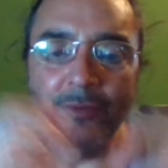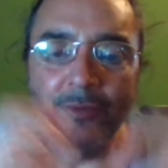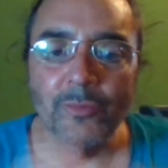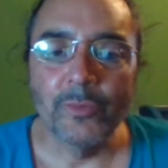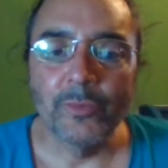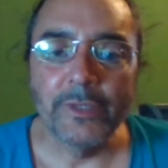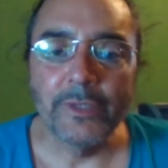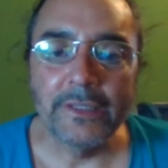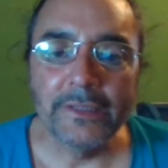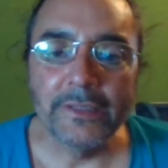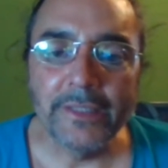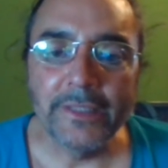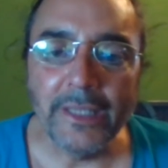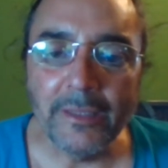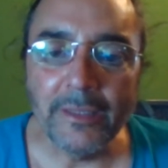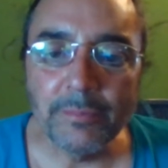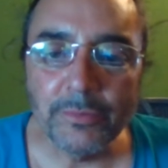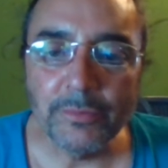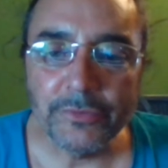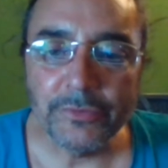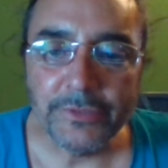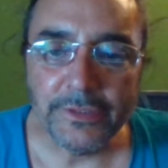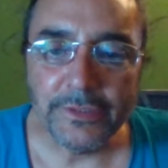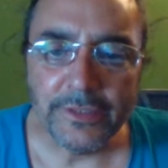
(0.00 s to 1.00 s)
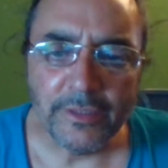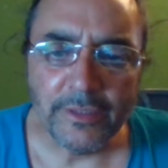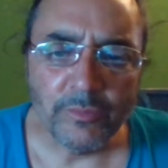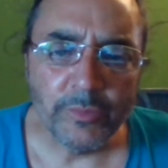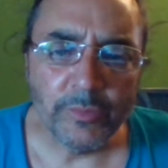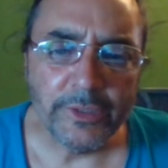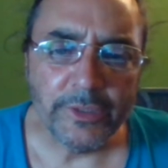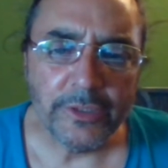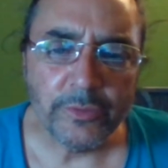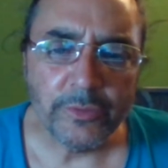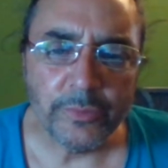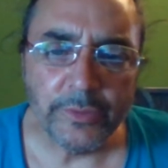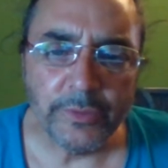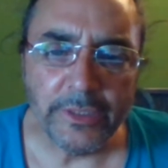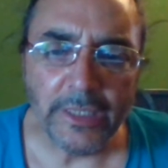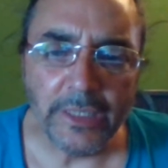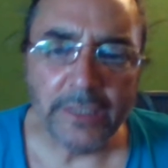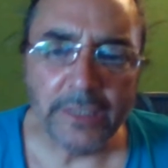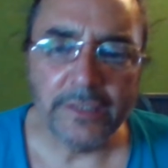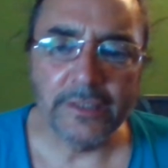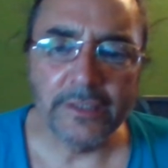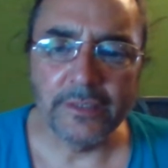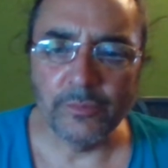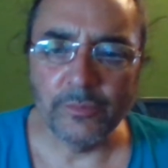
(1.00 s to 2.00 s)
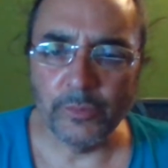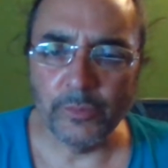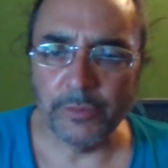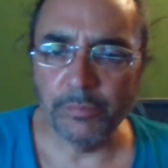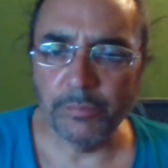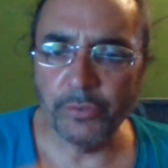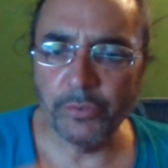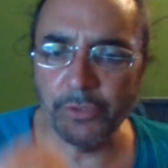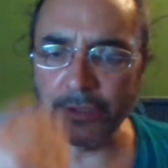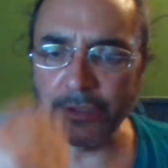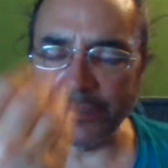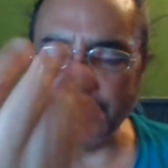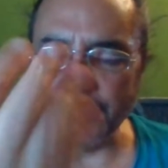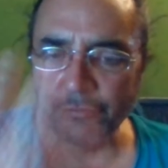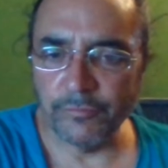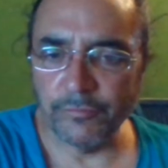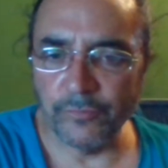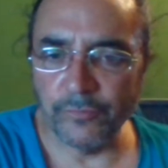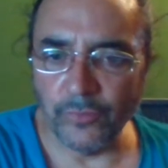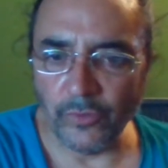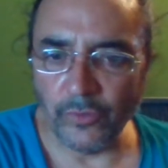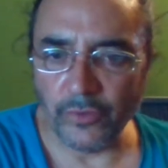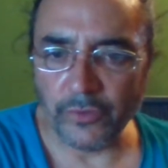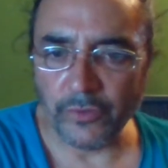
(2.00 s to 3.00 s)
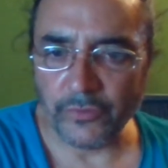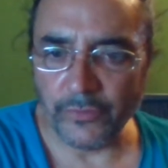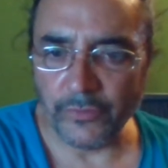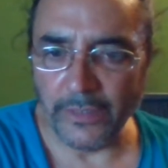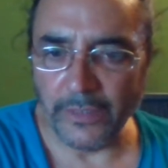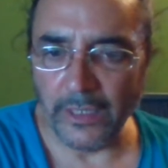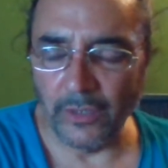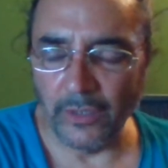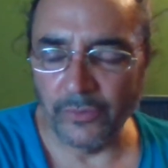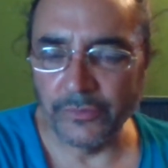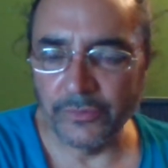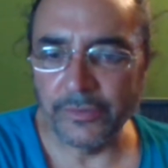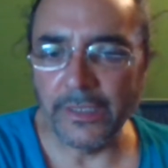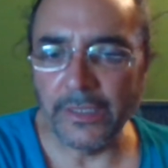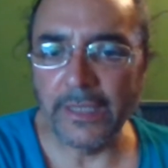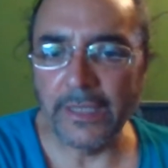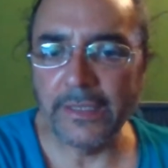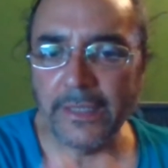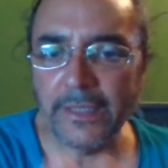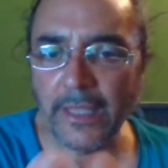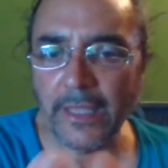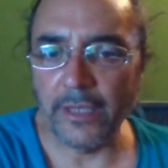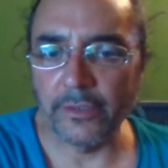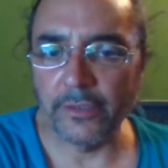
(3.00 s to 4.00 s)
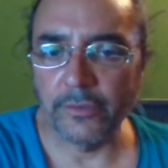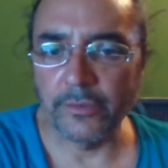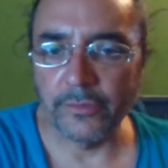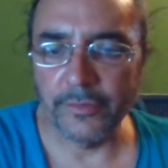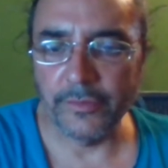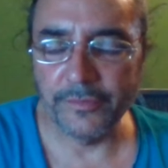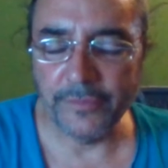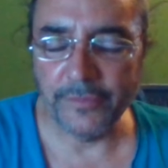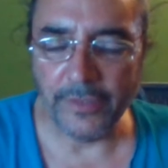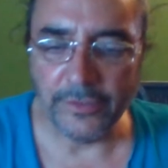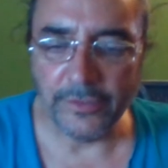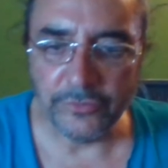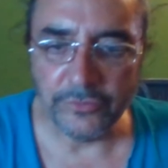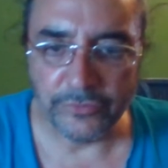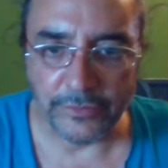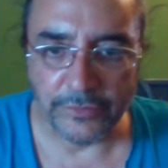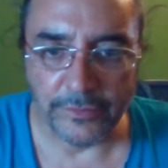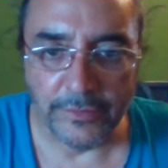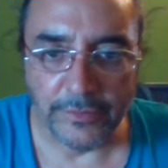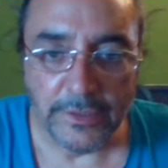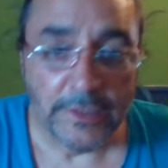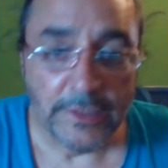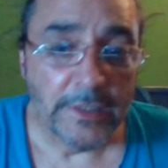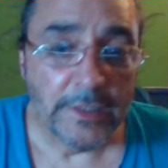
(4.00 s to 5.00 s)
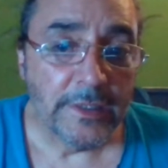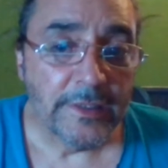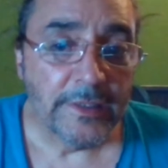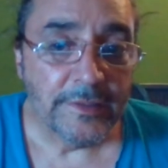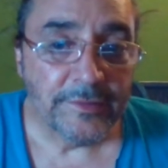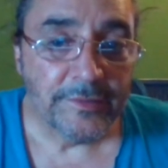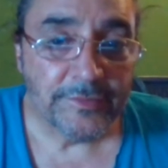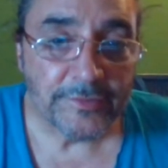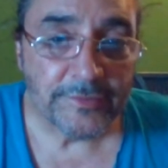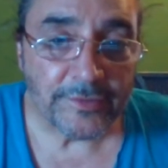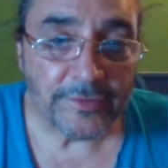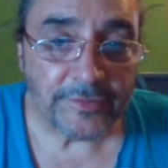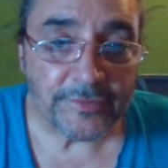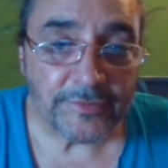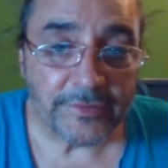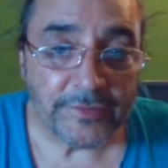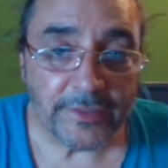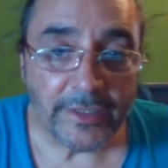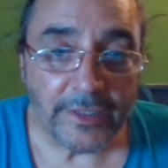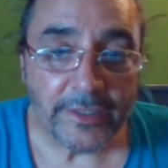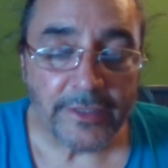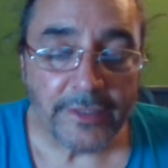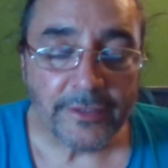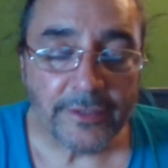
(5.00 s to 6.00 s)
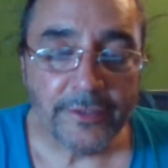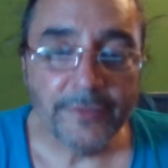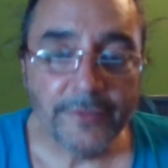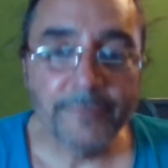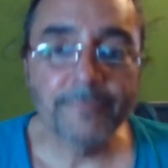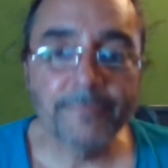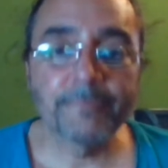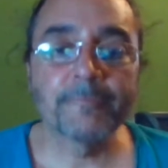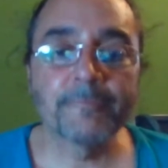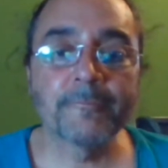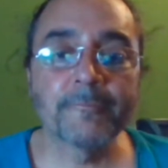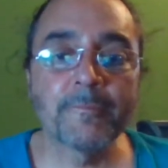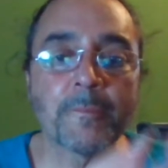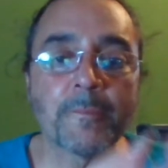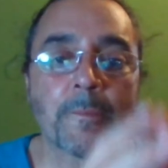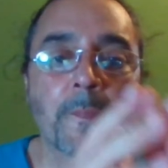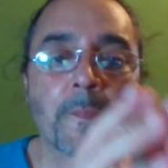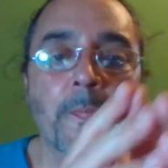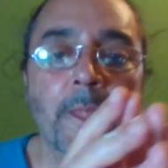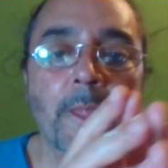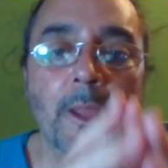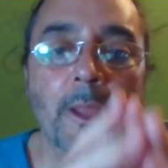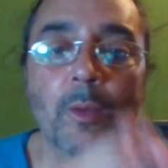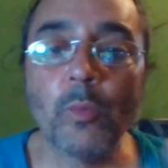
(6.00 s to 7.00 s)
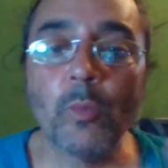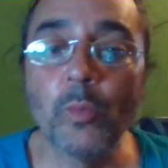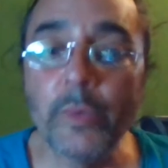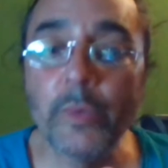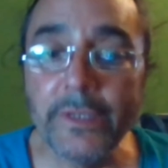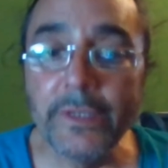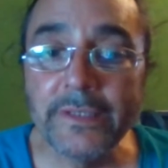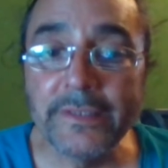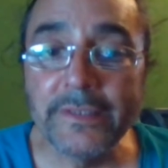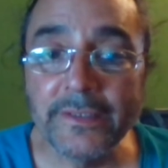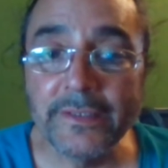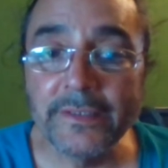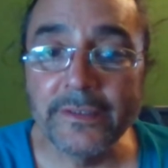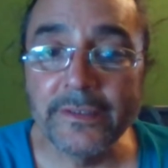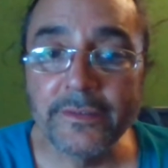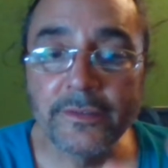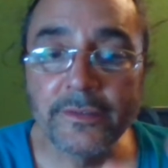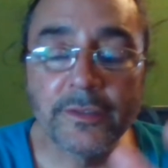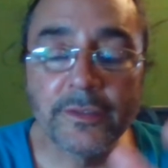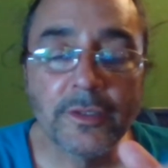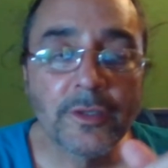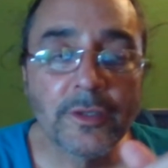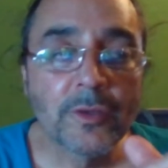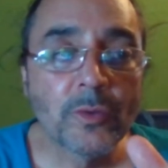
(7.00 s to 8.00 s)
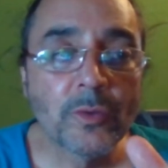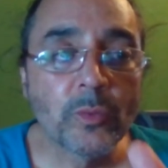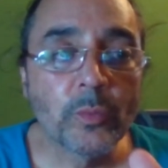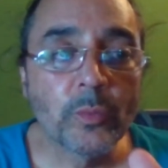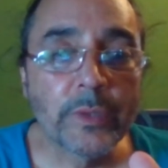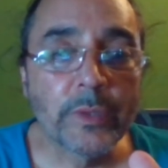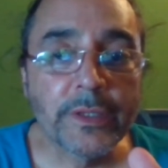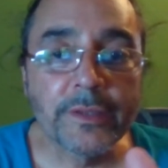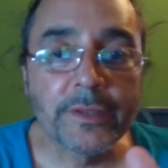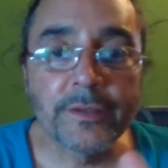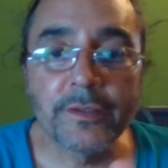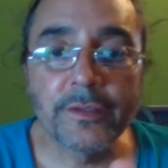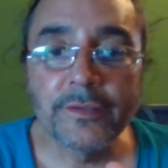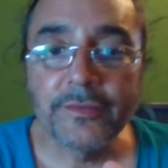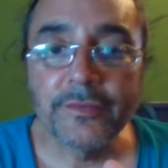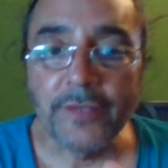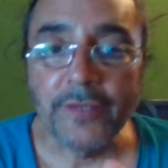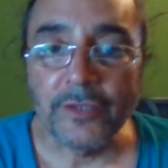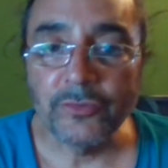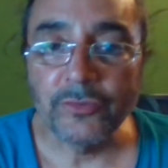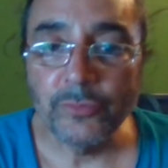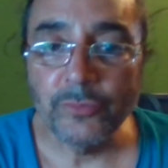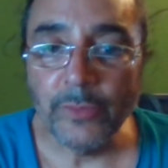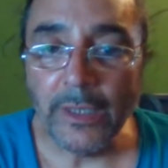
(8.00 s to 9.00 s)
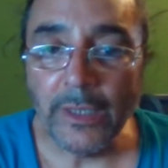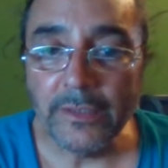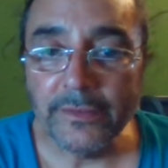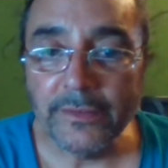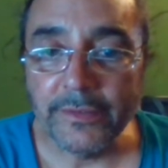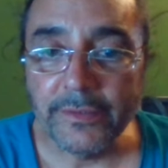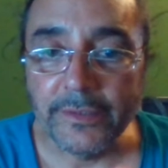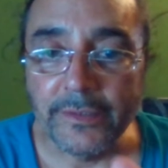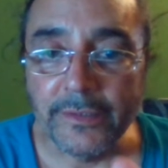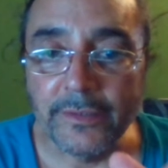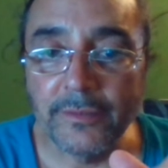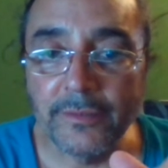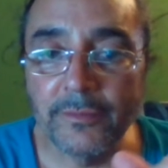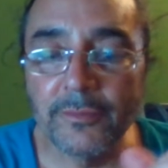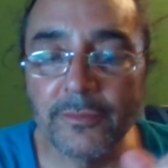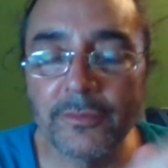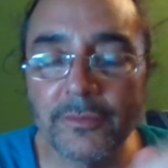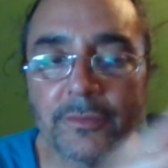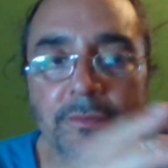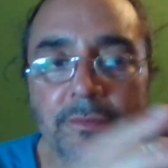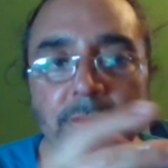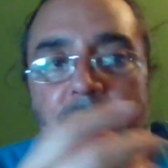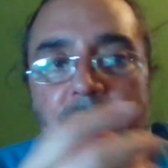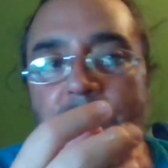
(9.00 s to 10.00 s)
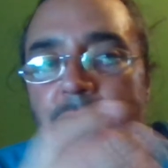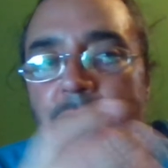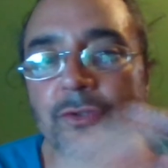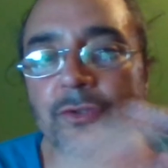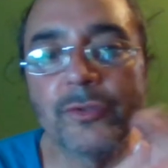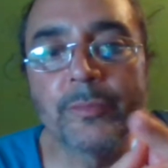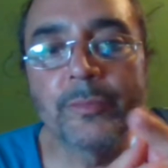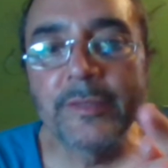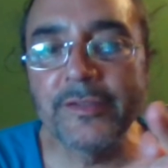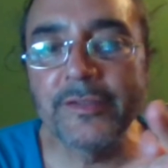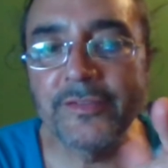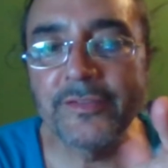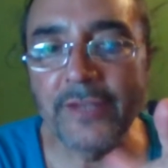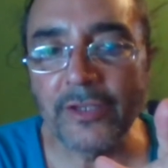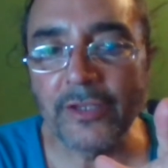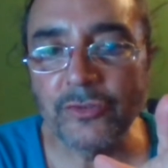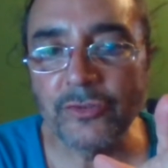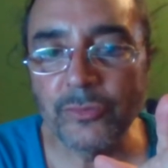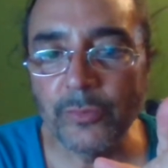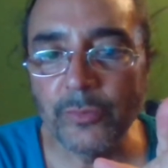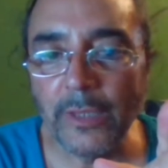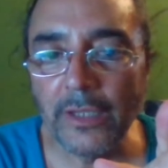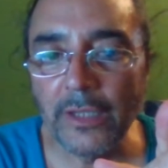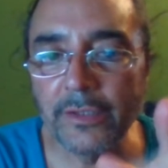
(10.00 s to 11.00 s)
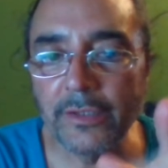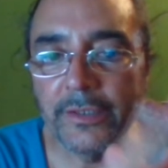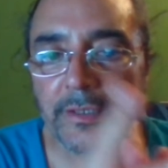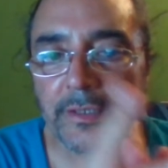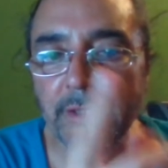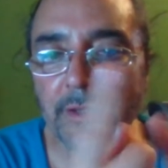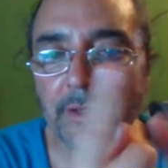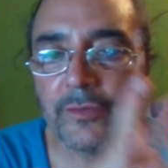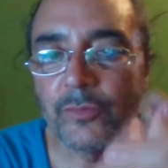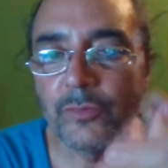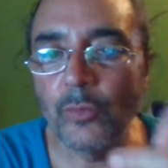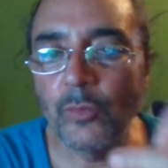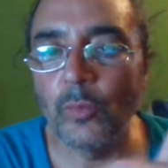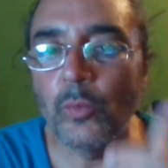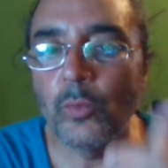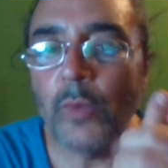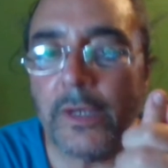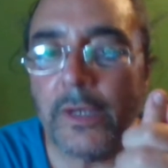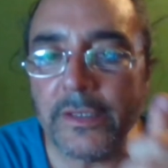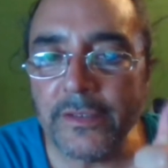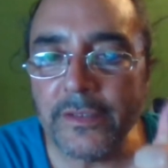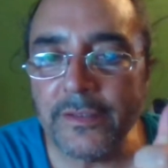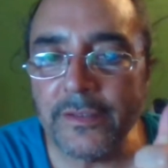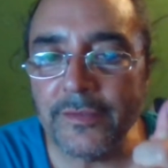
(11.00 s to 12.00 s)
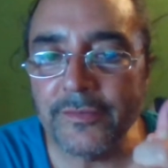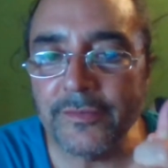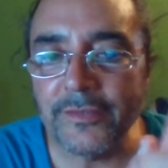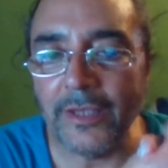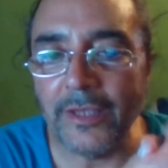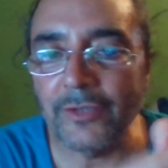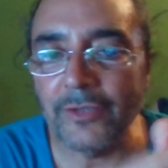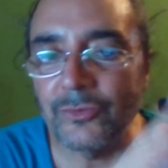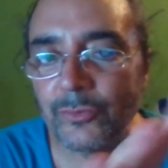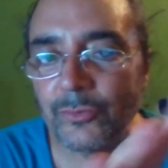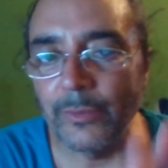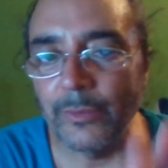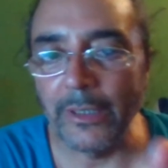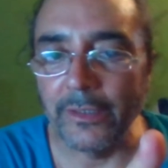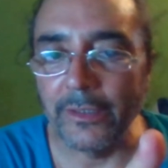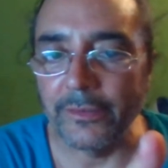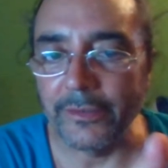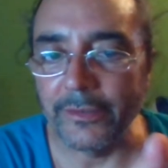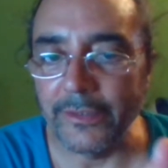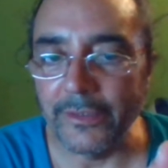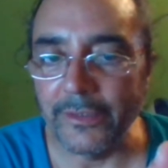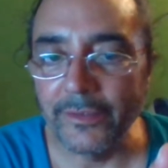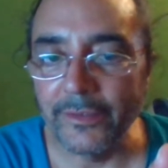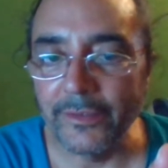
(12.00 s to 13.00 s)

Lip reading: we labeled it and we created, we put in the foreground a categorization, just like we did with sexuality. Human sexuality is one sexuality.